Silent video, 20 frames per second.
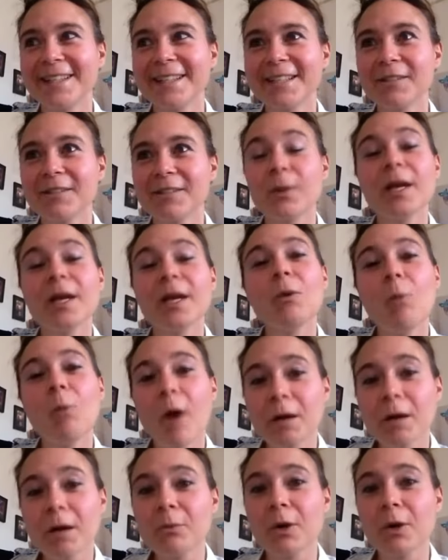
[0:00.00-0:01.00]
We are
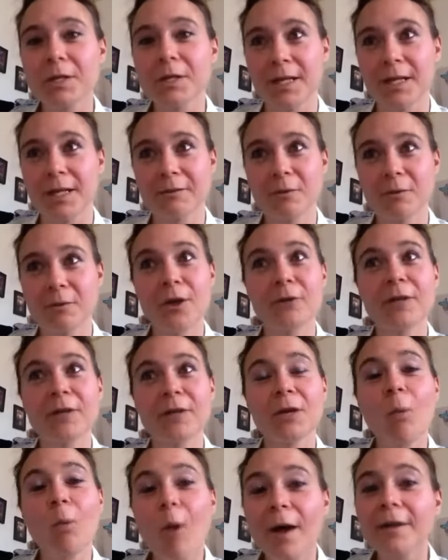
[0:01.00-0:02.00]
one body with only
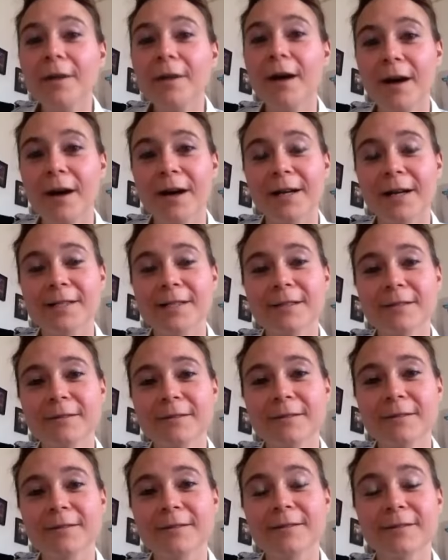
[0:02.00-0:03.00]
one heart,
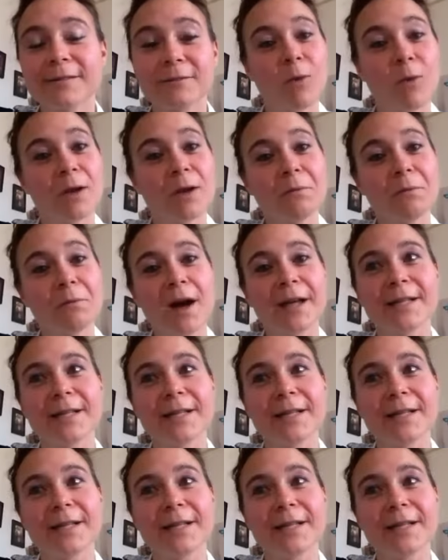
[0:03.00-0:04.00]
one mind.